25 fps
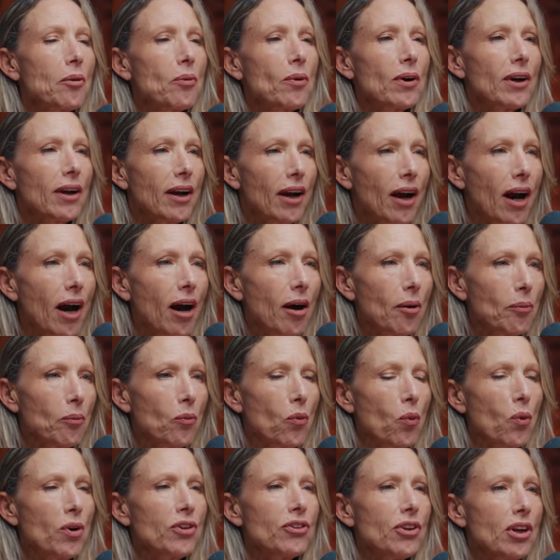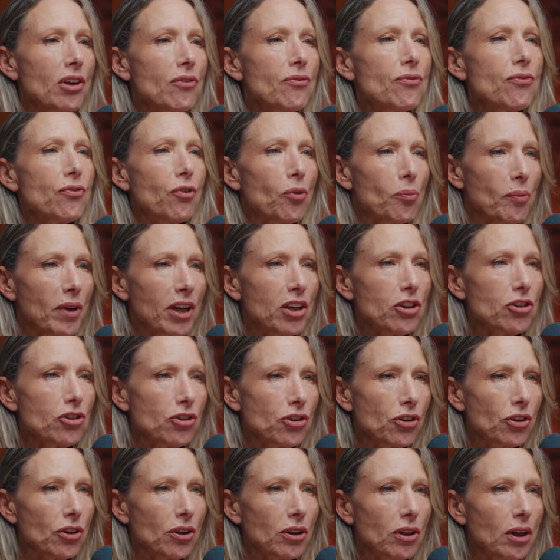will come with
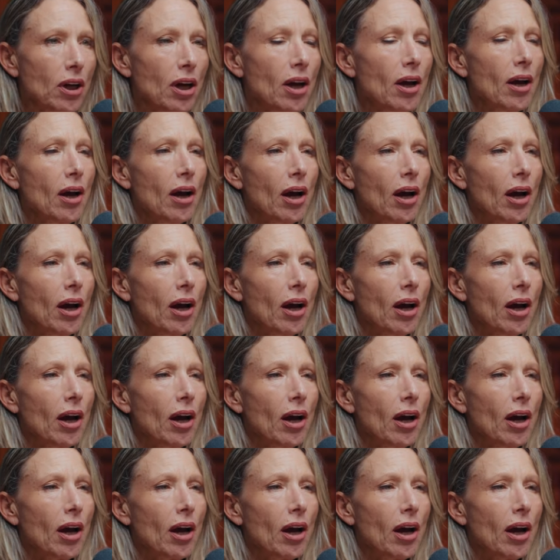information